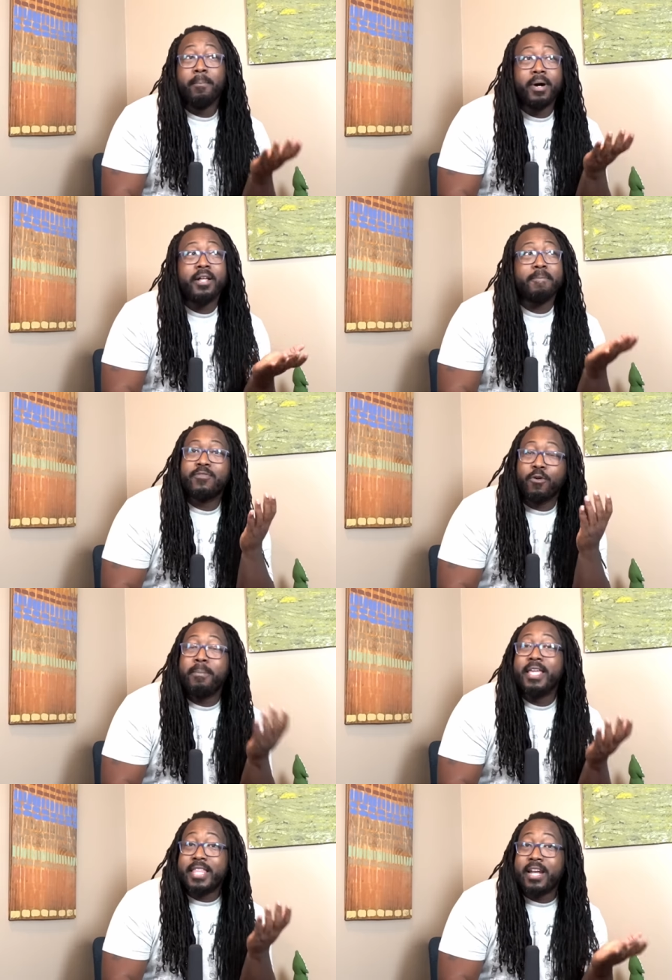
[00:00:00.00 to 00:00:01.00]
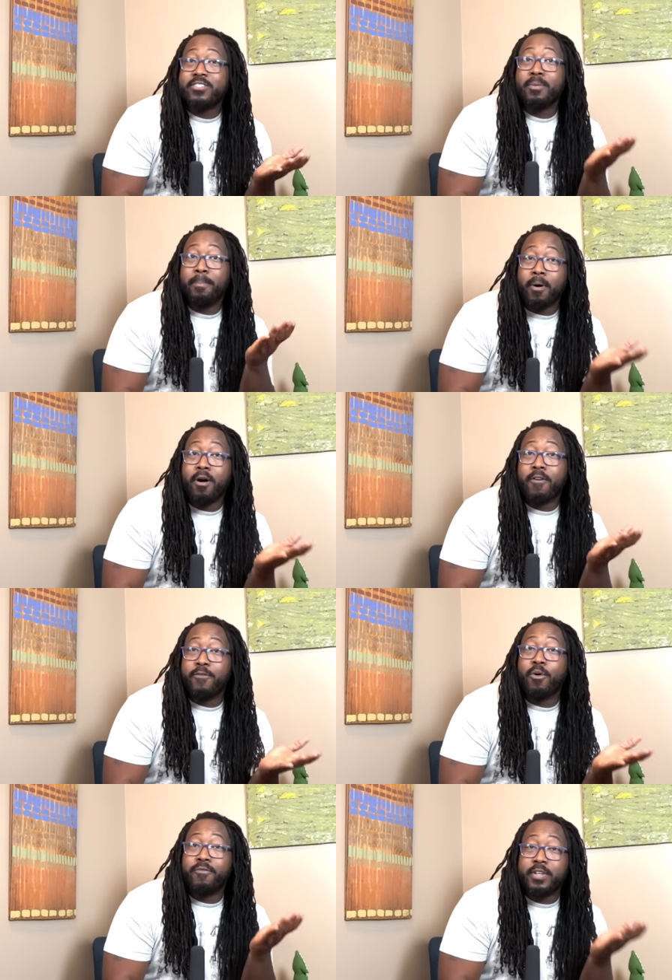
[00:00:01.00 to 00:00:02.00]
But for me, that is the bar
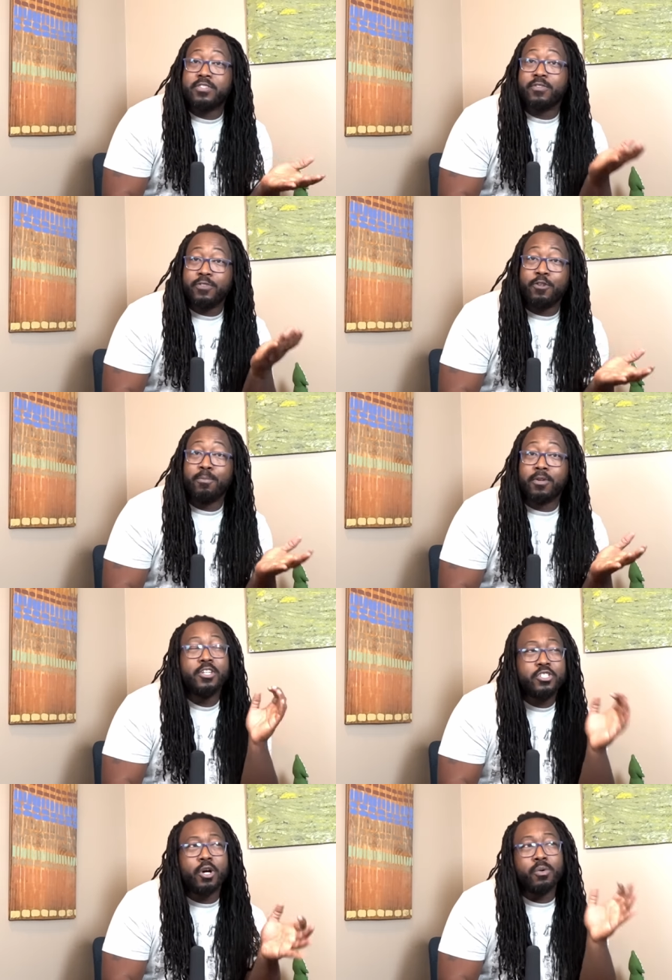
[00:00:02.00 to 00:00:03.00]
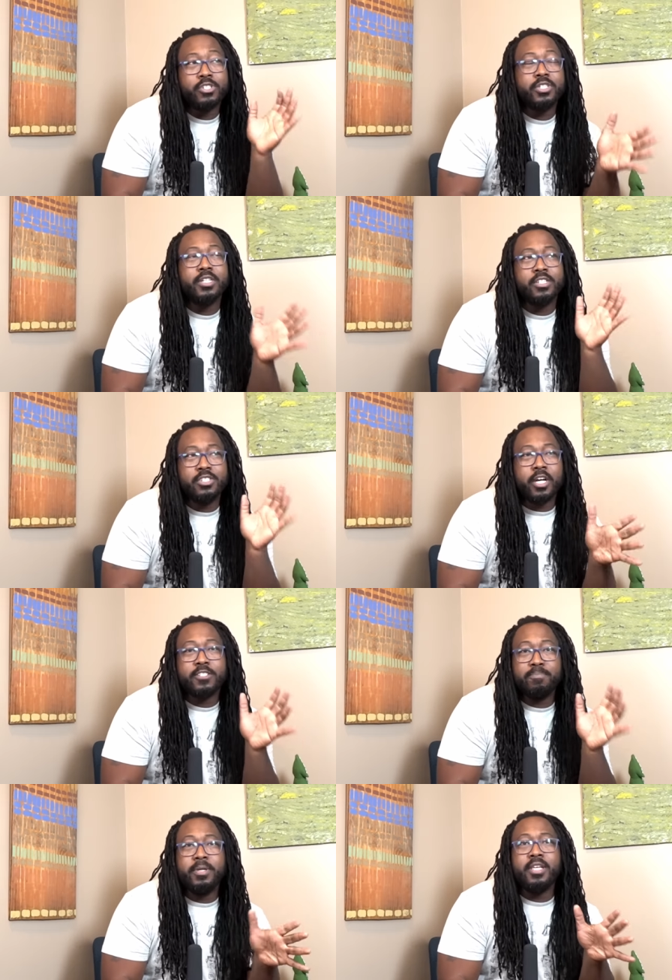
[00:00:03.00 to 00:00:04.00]
for offensive humor. The joke shouldn't
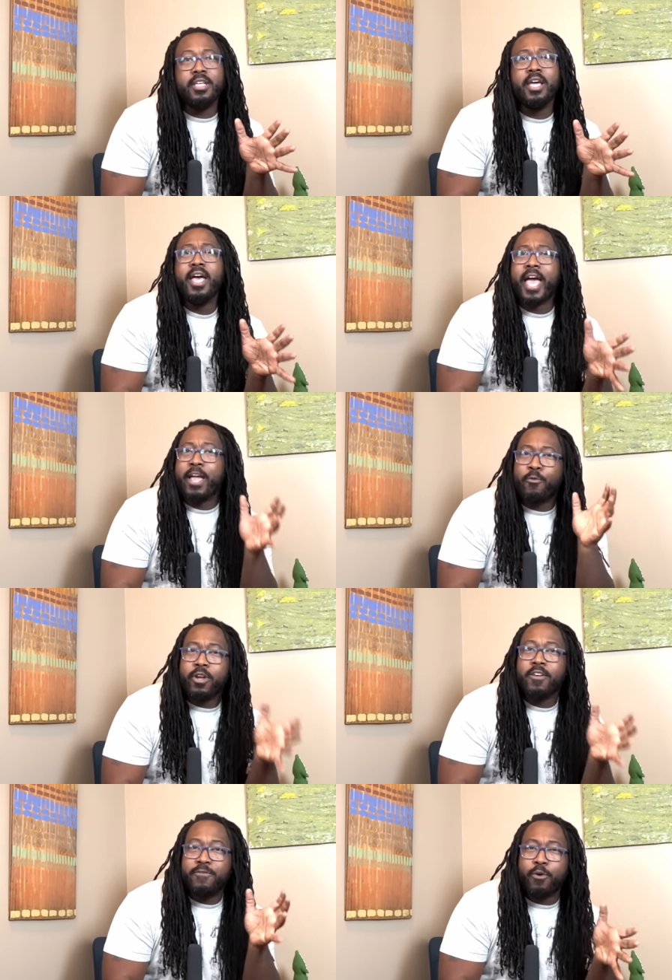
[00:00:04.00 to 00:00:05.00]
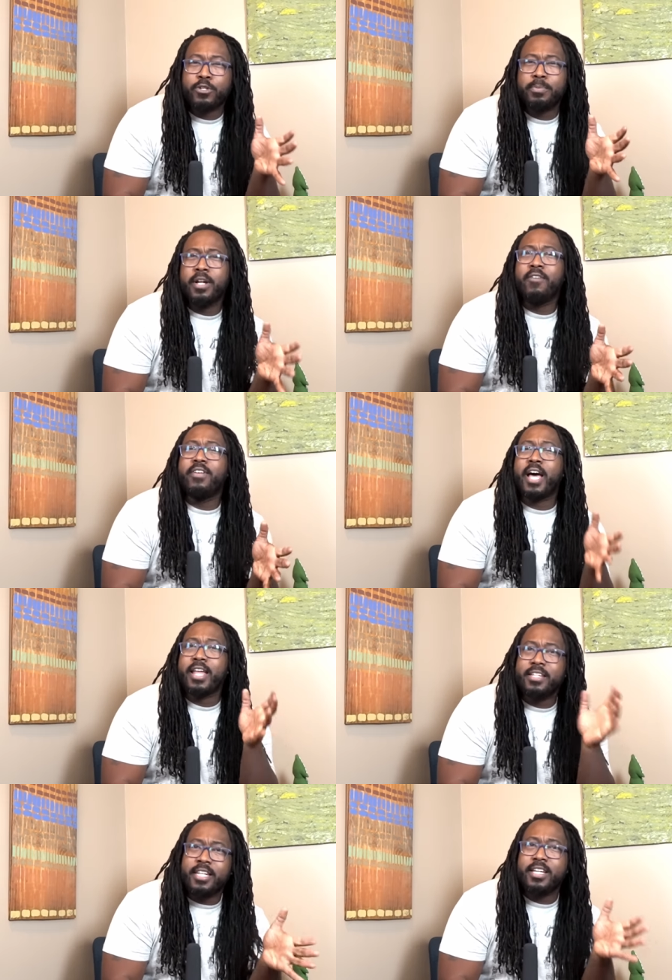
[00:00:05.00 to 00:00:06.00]
just be a reinforcement of an
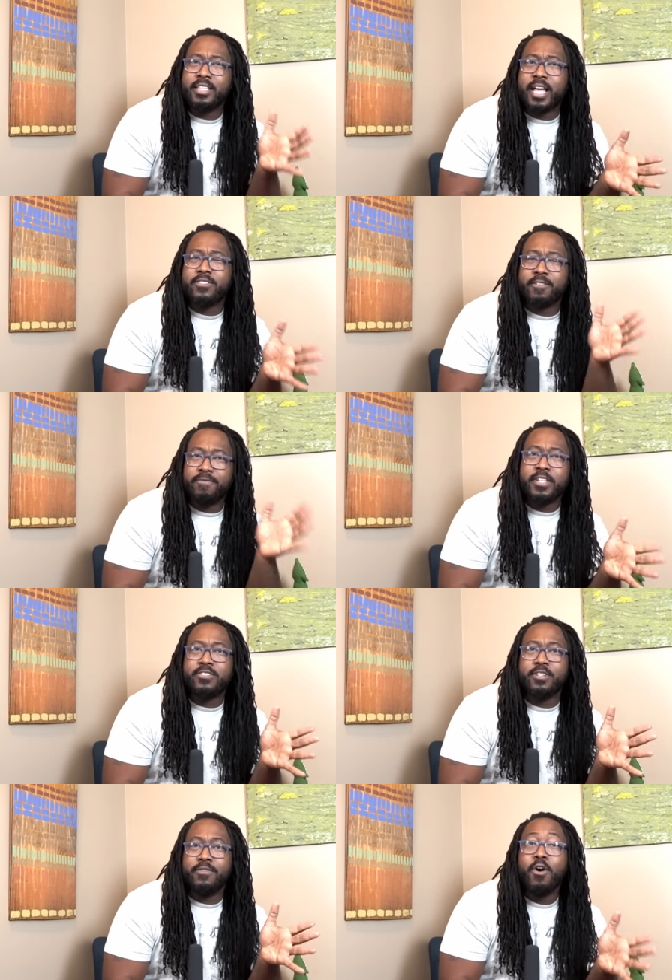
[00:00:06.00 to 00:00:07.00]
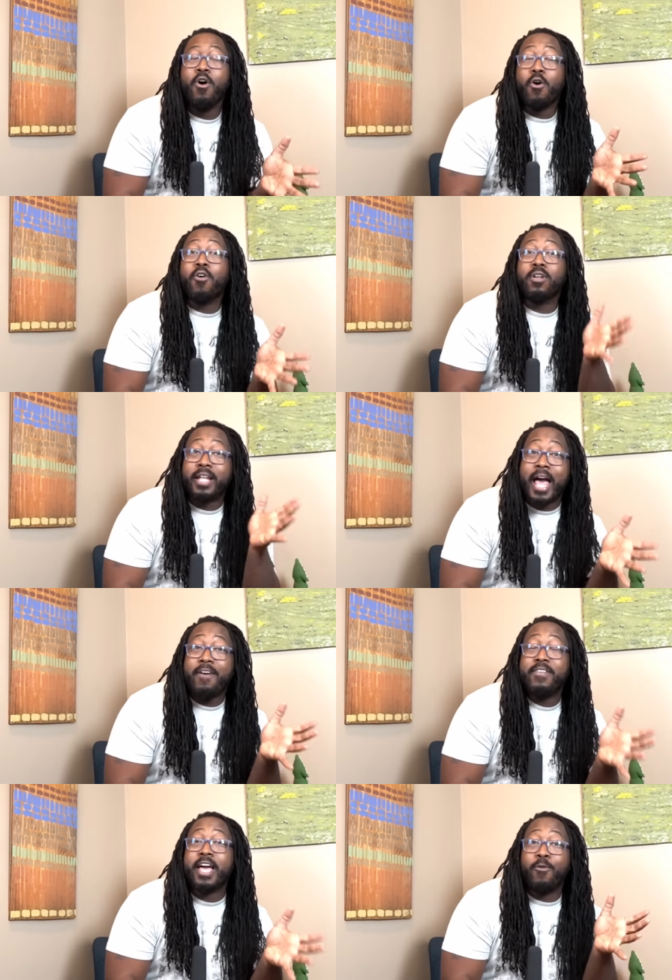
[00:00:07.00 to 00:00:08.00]
idea that's offensive or
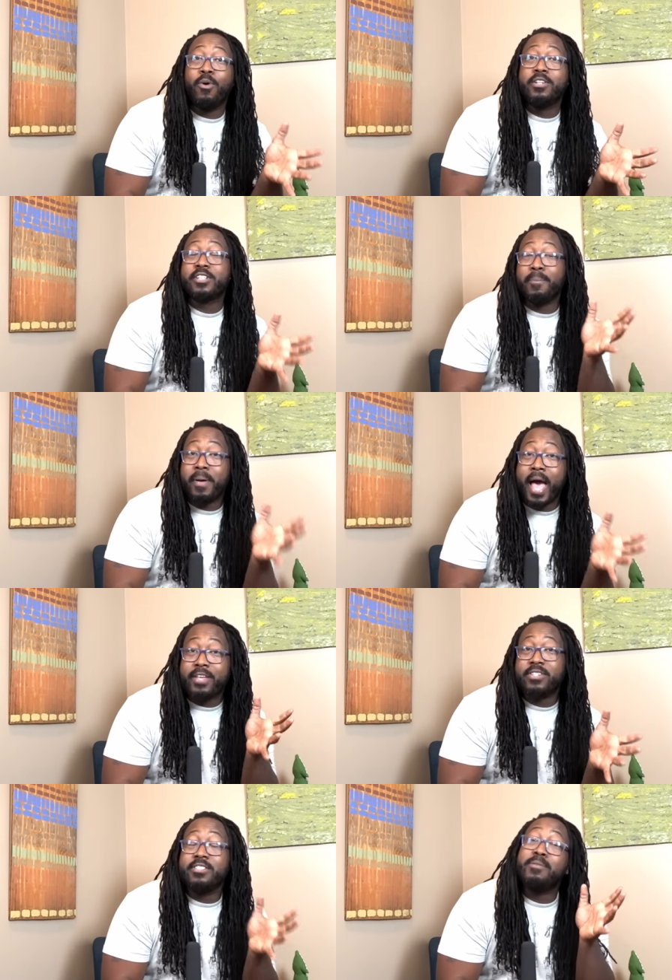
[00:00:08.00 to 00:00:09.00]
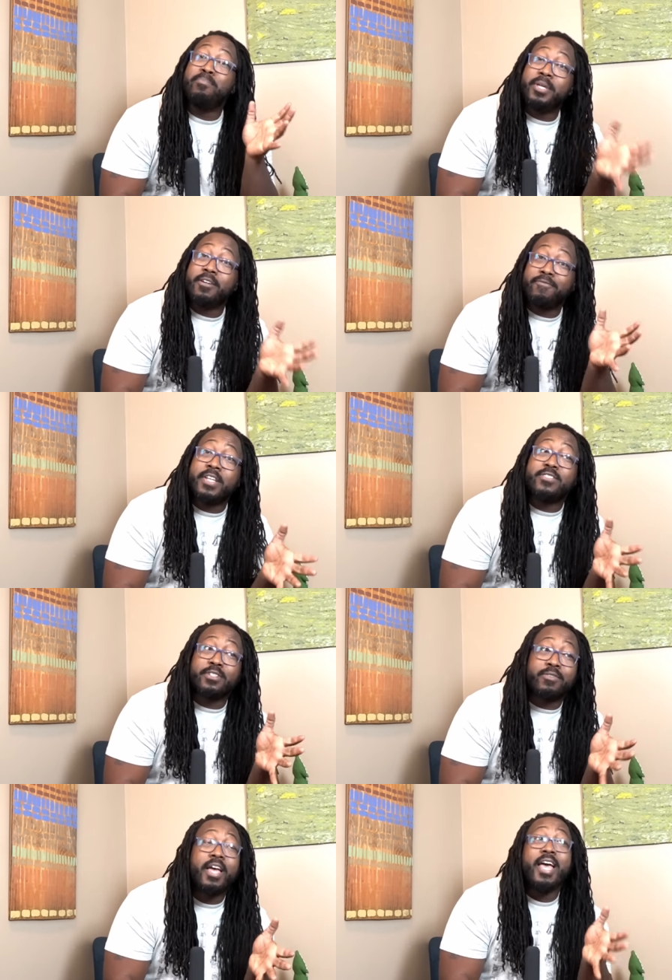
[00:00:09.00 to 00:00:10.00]
laughing at one's capacity to be
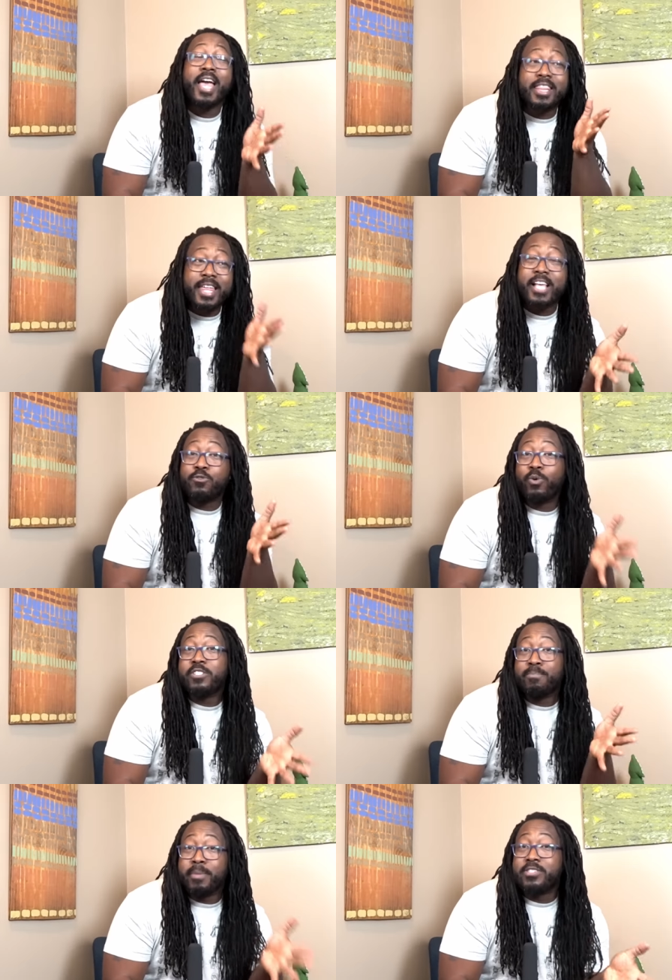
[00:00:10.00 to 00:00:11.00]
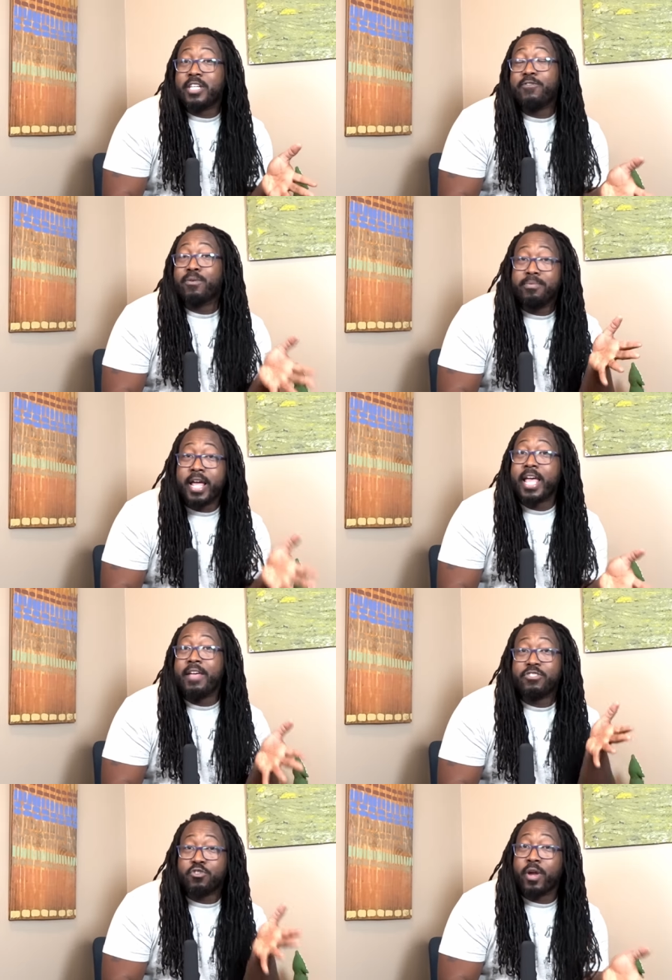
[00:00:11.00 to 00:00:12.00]
offensive. And that's what's missing from
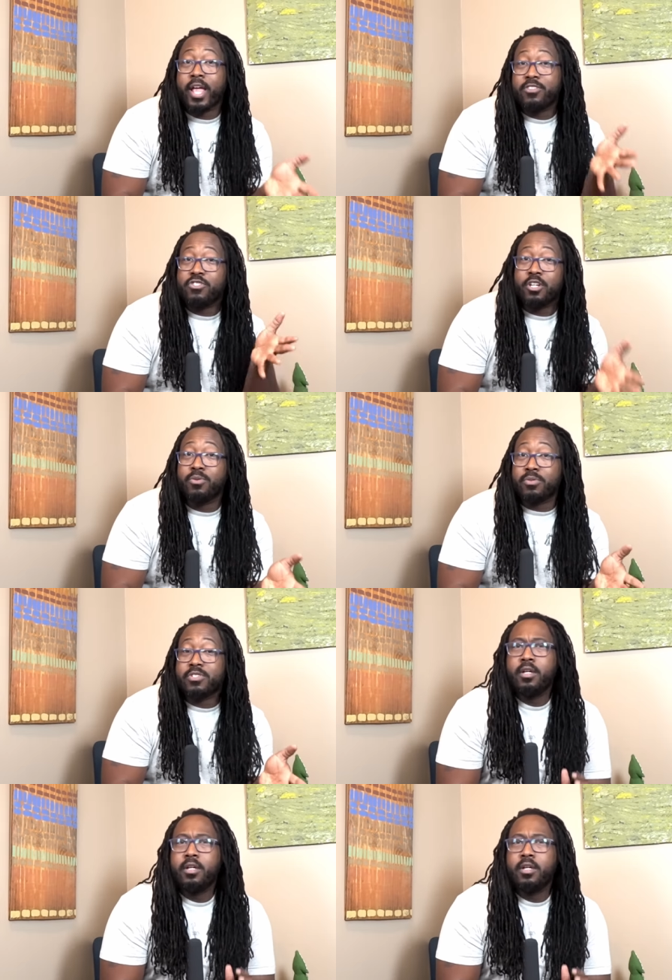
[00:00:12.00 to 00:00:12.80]
Dave's trans jokes.